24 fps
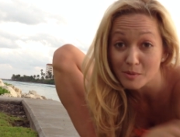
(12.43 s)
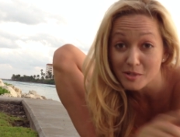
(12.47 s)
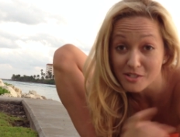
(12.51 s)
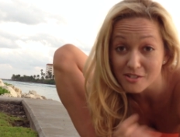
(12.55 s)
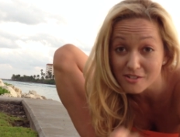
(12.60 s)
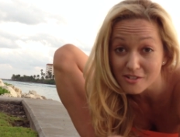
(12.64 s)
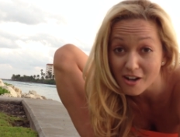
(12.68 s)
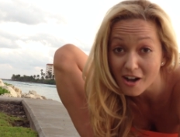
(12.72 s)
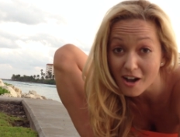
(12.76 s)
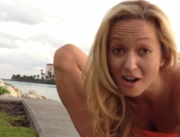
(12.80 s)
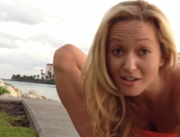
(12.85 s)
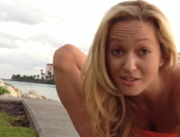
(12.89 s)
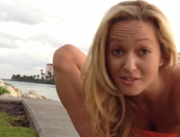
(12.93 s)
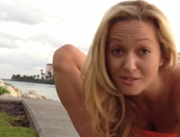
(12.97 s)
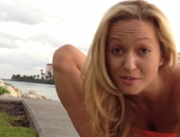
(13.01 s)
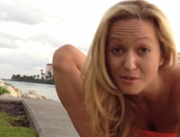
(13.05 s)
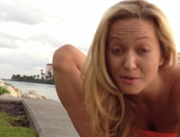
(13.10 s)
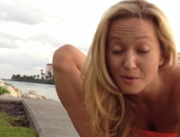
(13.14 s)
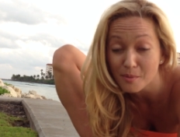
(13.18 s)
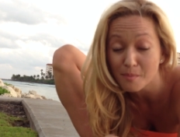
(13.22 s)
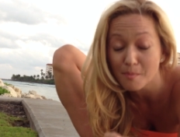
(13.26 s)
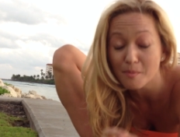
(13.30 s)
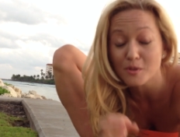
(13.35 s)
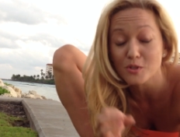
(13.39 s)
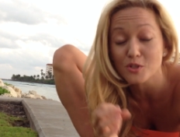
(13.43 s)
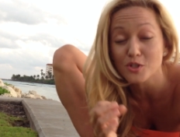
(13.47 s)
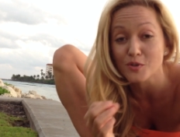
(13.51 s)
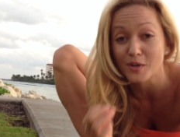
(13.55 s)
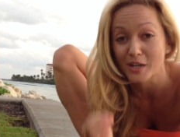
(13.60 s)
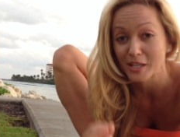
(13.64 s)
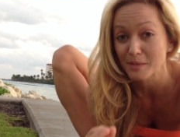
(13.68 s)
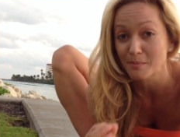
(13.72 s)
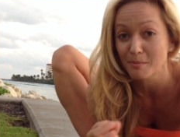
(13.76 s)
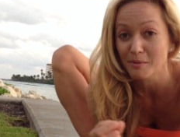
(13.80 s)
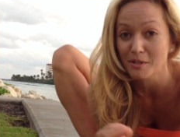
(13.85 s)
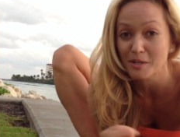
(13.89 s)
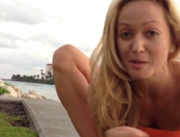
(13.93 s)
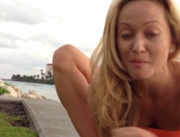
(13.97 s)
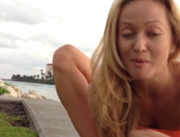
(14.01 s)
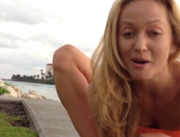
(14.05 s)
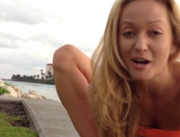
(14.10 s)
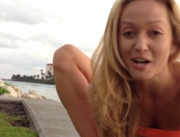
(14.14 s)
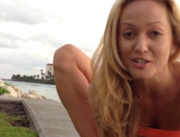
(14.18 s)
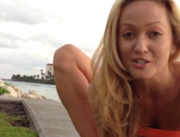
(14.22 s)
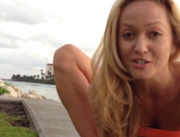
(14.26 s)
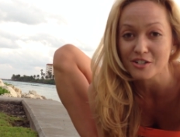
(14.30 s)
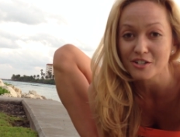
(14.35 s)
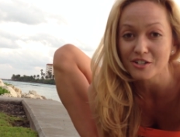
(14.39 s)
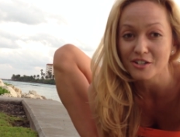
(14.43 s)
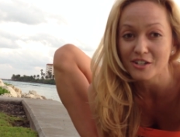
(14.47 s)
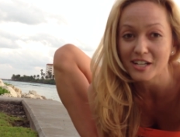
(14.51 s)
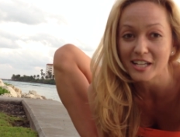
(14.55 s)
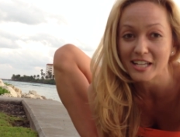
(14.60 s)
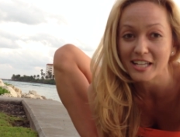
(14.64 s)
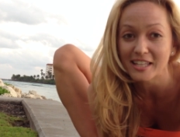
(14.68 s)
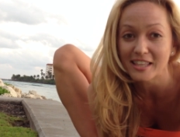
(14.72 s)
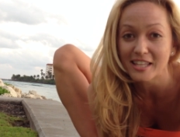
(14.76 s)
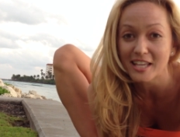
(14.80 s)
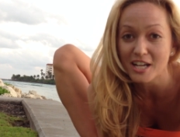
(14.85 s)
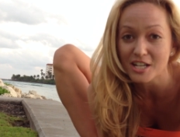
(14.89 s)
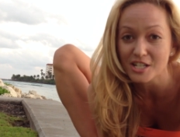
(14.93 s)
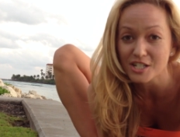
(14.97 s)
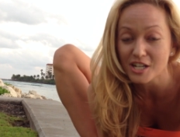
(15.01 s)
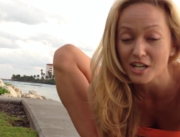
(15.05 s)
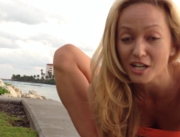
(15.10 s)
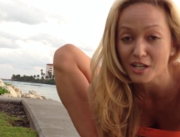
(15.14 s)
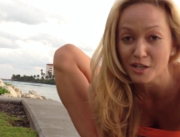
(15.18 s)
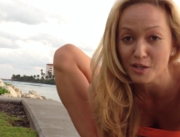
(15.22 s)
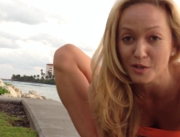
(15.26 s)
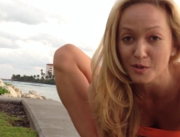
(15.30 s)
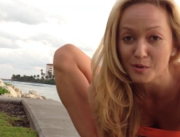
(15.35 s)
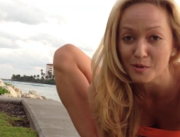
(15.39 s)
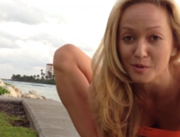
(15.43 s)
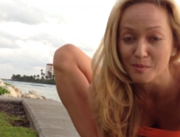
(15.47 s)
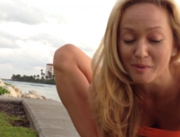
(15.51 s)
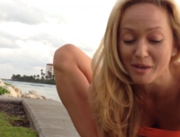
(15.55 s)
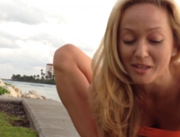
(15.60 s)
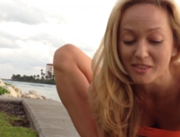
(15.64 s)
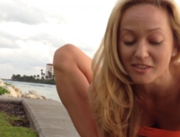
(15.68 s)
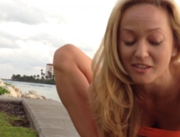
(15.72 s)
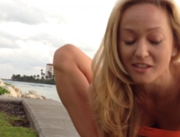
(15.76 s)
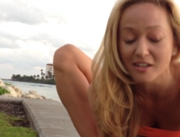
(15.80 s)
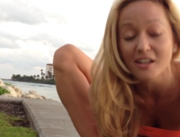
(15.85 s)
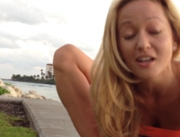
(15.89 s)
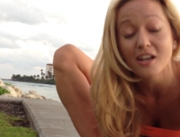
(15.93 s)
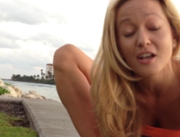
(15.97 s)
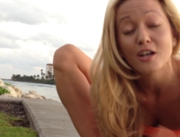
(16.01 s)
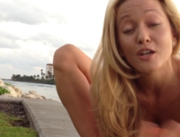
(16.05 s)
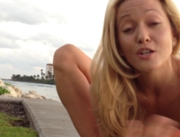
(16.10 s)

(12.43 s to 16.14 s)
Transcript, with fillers: which is an awesome strength building posture in the Ashtanga Yoga method.